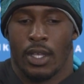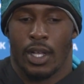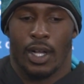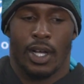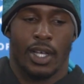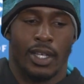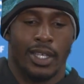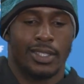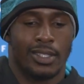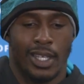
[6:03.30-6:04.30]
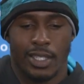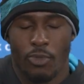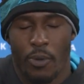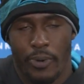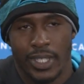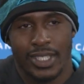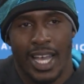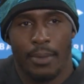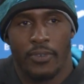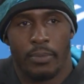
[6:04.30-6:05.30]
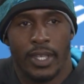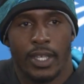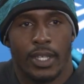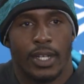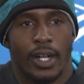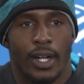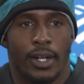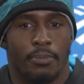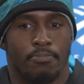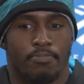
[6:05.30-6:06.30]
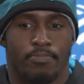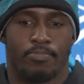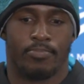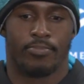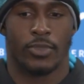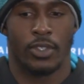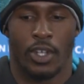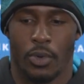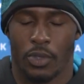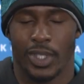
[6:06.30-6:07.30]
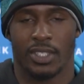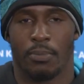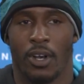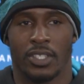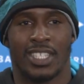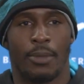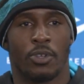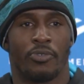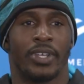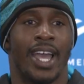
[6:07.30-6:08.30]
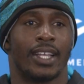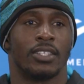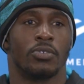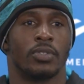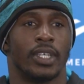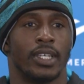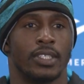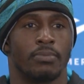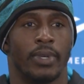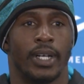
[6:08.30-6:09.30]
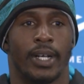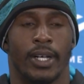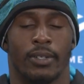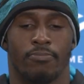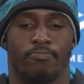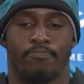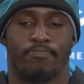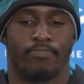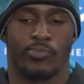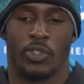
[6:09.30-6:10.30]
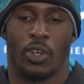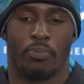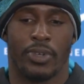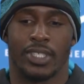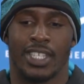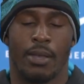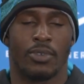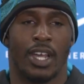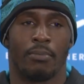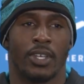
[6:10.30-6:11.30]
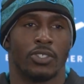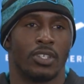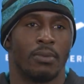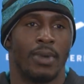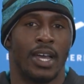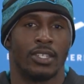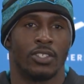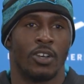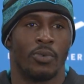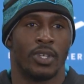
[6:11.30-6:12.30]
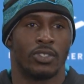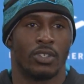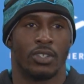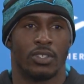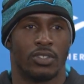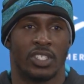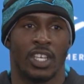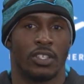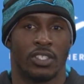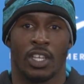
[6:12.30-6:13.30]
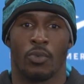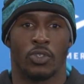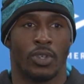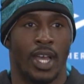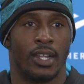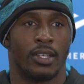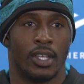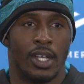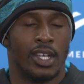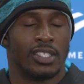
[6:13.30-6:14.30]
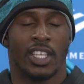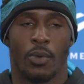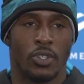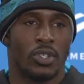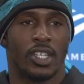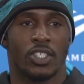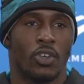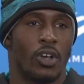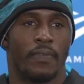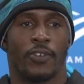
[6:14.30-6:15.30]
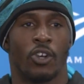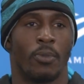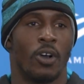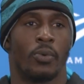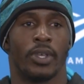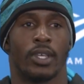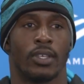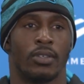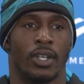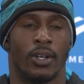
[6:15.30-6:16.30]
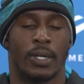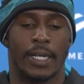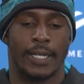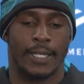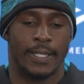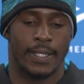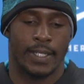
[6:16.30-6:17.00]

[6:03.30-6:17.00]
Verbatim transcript: or not? Uh, it's it's more pre-snap for me. Um, you know, cause once the ball snap, you can react and do things. But um, you know, pre-snap, you got to make sure your mind is always on seeing seeing what you gotta seeing what you done saw on film all week. You know. Uh,